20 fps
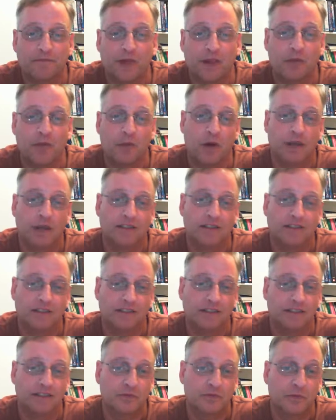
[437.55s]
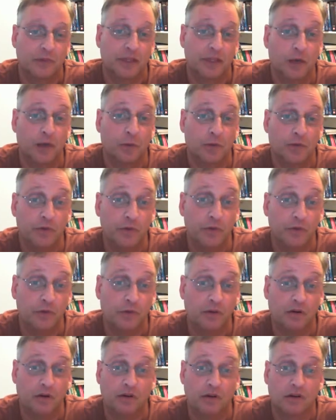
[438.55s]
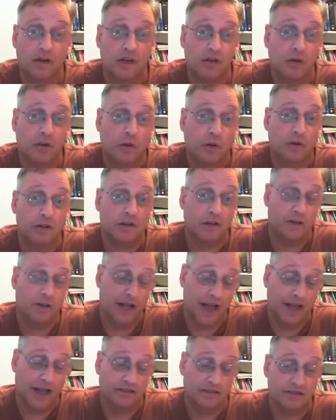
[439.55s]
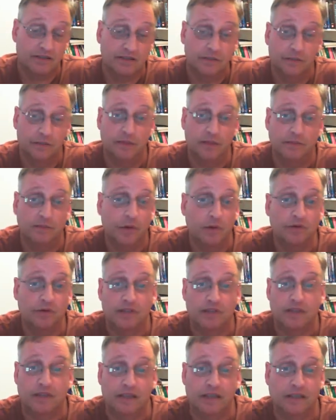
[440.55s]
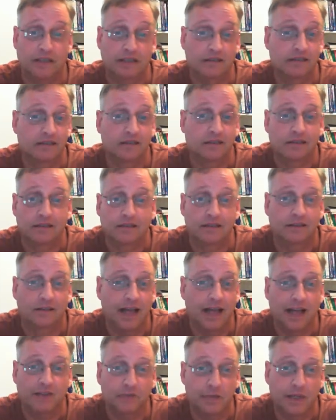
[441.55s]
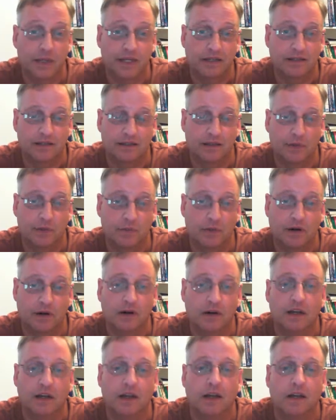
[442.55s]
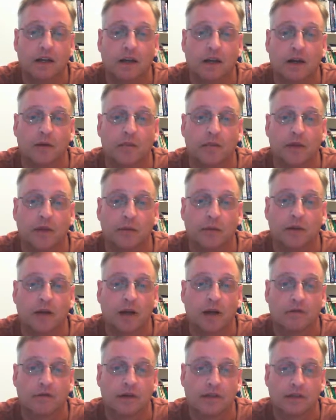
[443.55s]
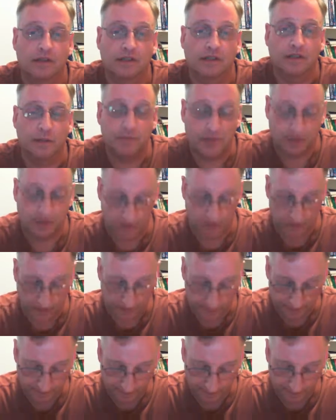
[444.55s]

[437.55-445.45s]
Otherwise, it doesn't really help you or the class to be posting things the last week in December that we covered in September.